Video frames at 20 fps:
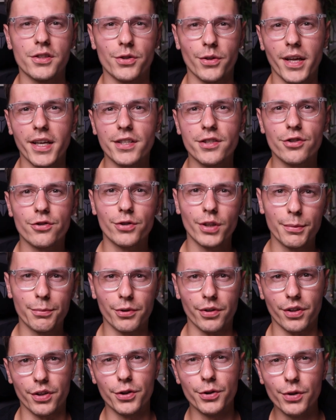So that's
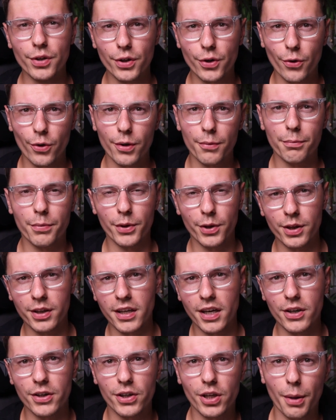Streamer, the unicorn billion
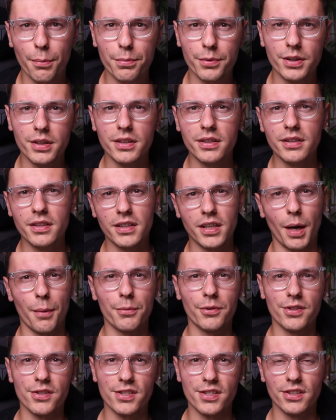dollar company
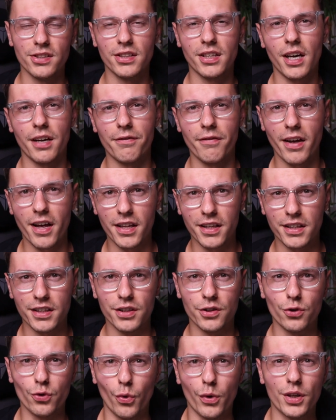coming to Silicon Valley
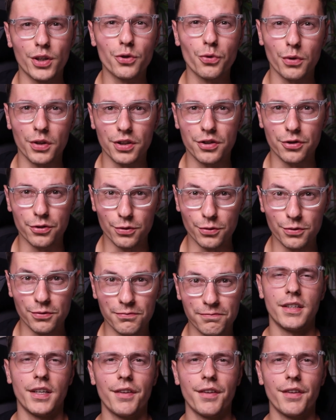in 2022.